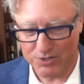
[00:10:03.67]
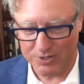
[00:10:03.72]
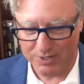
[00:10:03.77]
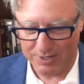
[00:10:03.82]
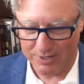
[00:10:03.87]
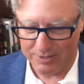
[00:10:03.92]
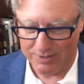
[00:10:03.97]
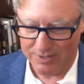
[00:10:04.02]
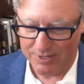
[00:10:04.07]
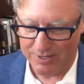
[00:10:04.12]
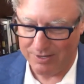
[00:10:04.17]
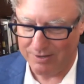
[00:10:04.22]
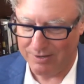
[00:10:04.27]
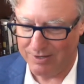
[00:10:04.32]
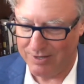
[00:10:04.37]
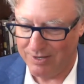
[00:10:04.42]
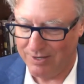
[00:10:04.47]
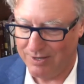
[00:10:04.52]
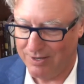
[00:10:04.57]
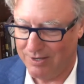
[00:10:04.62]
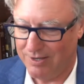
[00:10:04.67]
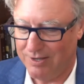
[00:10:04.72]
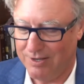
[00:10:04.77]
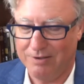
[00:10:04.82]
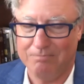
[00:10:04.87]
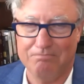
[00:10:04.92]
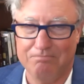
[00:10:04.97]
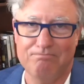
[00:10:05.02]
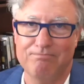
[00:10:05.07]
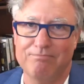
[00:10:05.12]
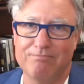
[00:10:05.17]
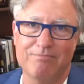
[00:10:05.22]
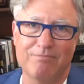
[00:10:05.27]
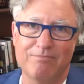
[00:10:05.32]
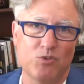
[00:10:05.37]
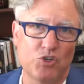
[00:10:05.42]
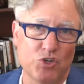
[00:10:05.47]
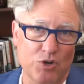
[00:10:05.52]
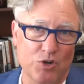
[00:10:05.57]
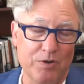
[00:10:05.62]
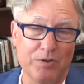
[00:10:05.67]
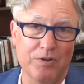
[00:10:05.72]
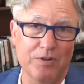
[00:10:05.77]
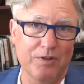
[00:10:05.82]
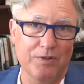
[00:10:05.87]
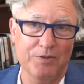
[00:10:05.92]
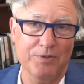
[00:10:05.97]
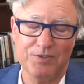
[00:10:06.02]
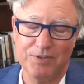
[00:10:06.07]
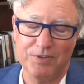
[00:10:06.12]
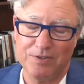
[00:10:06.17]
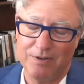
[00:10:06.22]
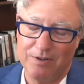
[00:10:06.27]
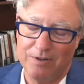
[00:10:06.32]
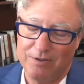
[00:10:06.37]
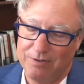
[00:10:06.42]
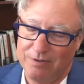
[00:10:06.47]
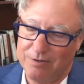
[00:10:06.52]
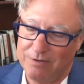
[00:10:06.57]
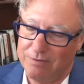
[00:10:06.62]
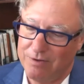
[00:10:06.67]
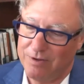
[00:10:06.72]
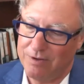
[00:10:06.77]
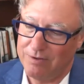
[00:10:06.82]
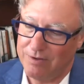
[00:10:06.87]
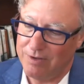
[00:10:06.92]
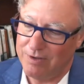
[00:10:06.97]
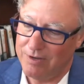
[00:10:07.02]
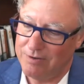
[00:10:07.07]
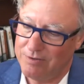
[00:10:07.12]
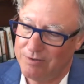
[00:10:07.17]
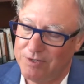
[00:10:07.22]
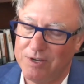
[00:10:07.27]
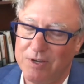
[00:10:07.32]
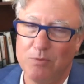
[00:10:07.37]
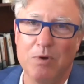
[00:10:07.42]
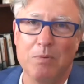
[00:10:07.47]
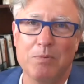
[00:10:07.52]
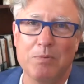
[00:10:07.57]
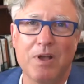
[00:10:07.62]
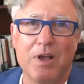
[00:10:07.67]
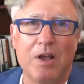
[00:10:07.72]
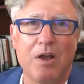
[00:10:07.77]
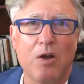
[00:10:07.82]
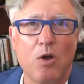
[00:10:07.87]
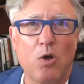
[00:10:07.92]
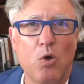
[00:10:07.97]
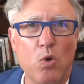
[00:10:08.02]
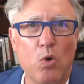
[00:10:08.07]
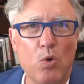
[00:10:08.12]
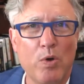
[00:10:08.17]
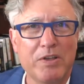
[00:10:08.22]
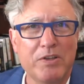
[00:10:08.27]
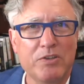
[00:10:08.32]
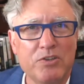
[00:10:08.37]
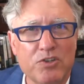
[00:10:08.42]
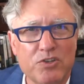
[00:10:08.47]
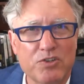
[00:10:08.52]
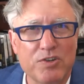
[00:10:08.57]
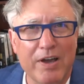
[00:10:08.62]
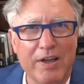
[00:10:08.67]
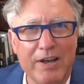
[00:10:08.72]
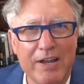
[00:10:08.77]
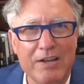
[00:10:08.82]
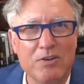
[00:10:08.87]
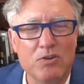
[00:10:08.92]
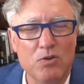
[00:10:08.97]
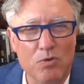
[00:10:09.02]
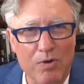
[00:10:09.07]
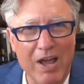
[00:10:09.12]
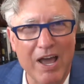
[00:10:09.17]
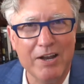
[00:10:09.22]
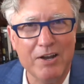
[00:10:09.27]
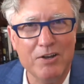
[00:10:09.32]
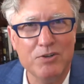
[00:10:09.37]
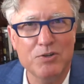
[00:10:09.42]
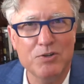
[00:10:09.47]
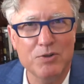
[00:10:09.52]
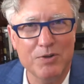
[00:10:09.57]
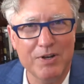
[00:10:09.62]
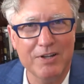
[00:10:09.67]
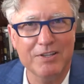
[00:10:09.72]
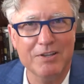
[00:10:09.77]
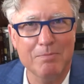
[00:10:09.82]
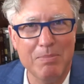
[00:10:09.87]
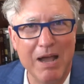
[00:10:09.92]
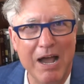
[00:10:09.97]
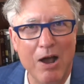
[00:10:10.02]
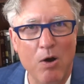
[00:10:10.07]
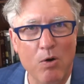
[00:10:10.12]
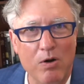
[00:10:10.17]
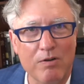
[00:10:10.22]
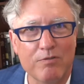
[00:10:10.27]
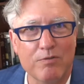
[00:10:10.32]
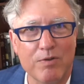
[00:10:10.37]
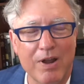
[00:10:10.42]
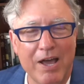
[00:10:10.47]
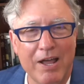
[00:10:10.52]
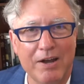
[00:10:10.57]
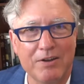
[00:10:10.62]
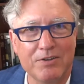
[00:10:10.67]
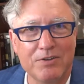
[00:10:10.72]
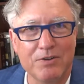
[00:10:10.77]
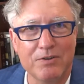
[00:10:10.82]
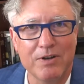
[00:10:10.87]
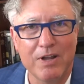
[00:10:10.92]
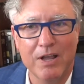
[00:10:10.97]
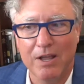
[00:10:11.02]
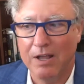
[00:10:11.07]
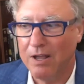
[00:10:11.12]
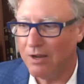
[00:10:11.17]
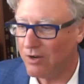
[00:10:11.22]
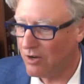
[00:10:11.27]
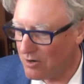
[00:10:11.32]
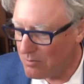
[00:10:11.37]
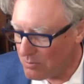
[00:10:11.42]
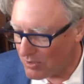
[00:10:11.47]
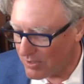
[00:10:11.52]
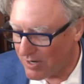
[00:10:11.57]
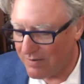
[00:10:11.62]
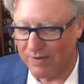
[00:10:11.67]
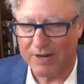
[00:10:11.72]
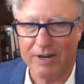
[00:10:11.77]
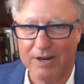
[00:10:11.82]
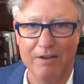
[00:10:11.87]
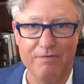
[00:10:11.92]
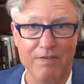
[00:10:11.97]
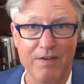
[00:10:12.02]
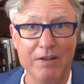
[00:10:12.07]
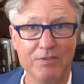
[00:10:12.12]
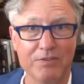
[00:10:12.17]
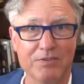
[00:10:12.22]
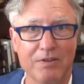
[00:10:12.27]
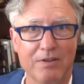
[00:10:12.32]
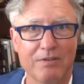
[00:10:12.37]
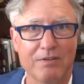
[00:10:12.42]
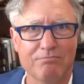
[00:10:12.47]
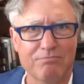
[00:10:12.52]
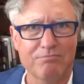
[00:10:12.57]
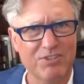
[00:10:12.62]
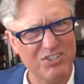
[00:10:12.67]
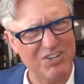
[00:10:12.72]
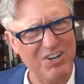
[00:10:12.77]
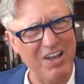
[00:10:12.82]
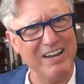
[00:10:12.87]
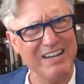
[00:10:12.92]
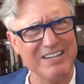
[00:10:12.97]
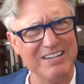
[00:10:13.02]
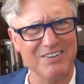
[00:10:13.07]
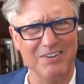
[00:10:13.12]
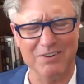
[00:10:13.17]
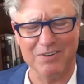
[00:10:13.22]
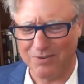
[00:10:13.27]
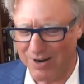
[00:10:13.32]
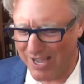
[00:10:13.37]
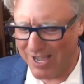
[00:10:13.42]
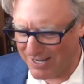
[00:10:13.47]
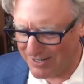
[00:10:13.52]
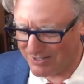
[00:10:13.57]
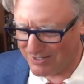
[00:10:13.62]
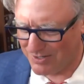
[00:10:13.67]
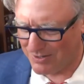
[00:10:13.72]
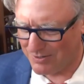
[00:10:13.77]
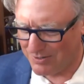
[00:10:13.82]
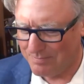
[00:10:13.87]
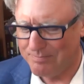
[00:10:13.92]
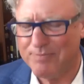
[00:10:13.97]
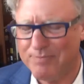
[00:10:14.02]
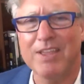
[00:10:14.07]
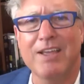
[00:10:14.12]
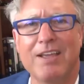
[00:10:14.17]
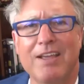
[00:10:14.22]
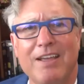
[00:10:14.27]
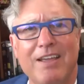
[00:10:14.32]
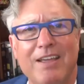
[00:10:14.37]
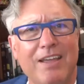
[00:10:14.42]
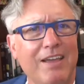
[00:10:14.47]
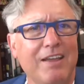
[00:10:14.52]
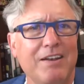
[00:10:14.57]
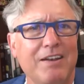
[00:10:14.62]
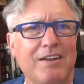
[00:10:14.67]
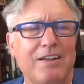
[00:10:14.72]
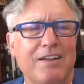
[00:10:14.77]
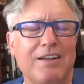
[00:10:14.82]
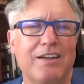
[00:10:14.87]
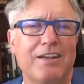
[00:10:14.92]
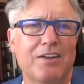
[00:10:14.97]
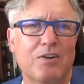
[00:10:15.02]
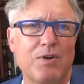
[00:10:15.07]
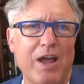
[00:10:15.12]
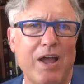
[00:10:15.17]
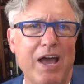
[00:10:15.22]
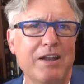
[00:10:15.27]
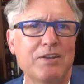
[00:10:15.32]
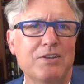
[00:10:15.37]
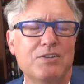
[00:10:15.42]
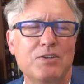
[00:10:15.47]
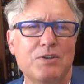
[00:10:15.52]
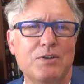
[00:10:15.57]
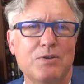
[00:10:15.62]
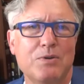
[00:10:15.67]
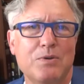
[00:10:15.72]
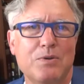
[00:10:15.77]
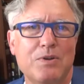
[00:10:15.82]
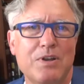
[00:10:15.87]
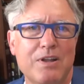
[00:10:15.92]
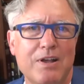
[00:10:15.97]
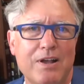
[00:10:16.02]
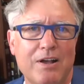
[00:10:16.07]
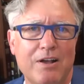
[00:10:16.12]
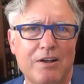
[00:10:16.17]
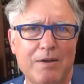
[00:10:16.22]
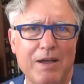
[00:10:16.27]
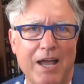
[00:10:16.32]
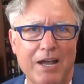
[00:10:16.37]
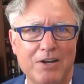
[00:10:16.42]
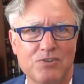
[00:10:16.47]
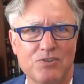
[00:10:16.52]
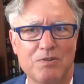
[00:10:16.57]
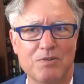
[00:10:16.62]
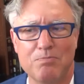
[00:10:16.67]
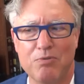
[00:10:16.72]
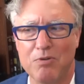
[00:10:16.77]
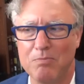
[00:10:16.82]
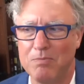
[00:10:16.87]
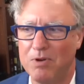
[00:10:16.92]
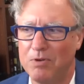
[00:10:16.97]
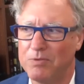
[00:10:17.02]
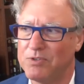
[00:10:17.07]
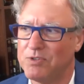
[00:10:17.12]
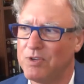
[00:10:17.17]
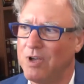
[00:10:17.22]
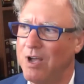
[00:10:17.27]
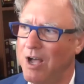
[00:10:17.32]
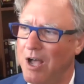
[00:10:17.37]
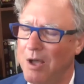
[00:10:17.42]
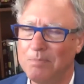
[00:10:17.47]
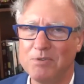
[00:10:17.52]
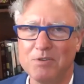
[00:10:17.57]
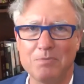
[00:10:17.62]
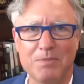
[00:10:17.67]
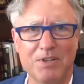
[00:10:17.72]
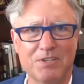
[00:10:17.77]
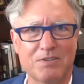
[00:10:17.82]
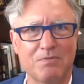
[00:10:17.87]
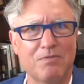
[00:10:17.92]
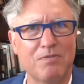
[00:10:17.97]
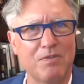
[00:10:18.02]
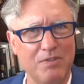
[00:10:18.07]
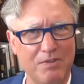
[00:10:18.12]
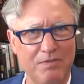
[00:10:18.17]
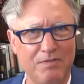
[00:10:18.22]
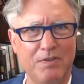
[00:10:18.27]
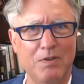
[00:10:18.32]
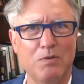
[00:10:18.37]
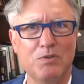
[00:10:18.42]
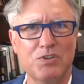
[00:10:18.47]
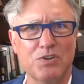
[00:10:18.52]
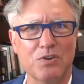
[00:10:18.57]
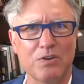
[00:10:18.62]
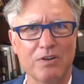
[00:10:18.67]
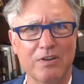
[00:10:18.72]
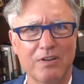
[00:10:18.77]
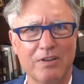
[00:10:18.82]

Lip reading: in the journals and see who has studied gratitude and the power of gratitude. I couldn't believe it. I found studies on gratitude. Yeah. And gratitude actually promotes optimism for the future.